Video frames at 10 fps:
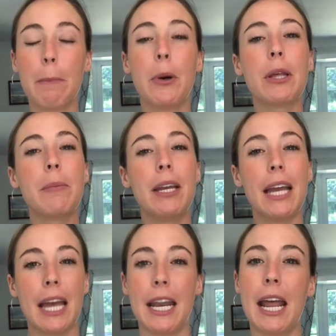putting me
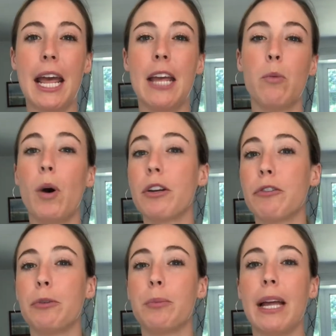in a
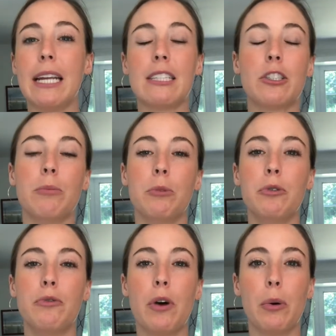wonderful place to move
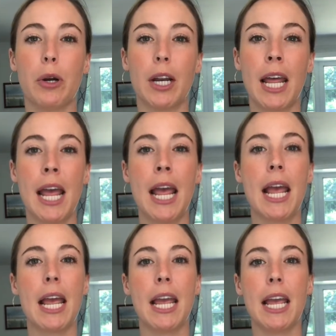forward
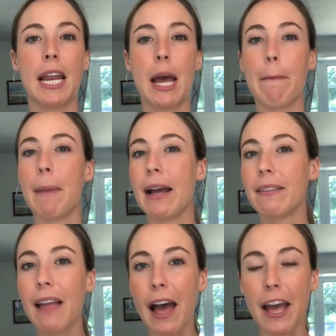in my
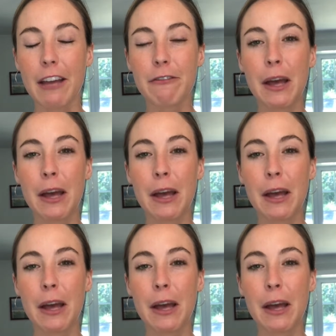life,